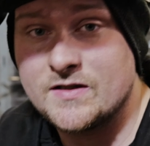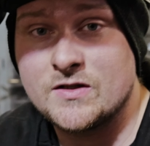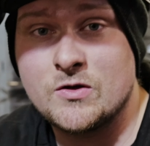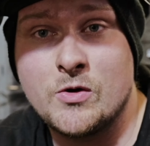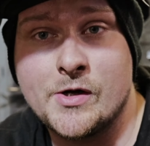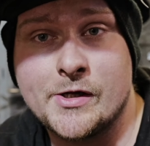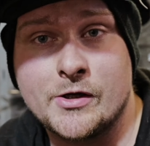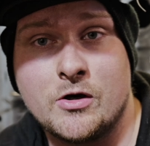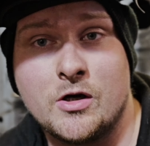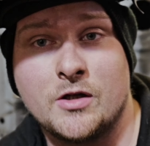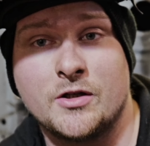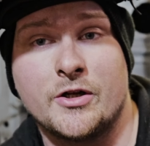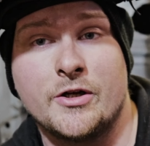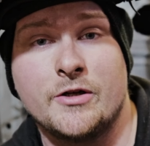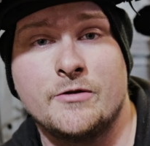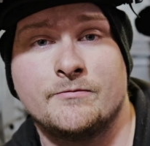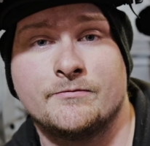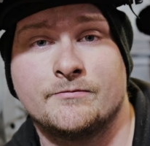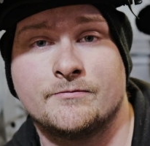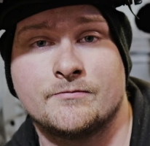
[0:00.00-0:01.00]
is going on now,
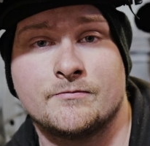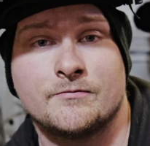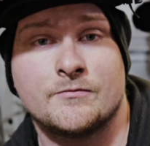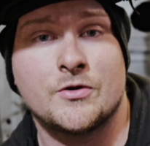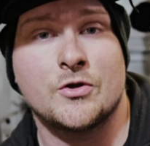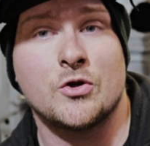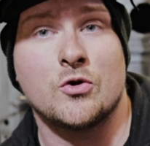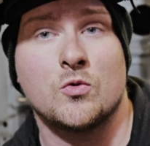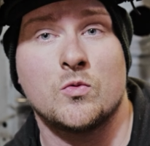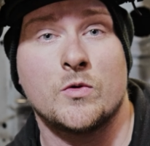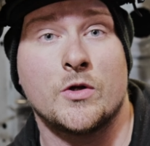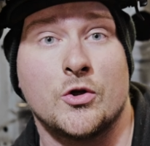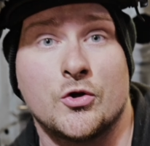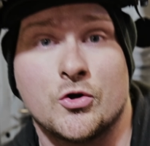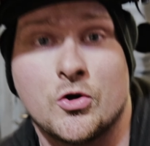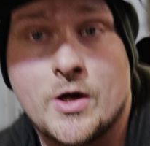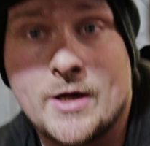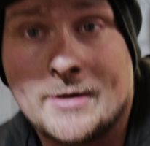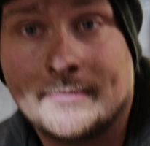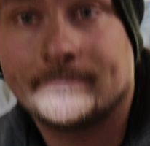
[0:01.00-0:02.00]
so
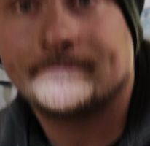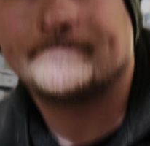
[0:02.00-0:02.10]
enjoy.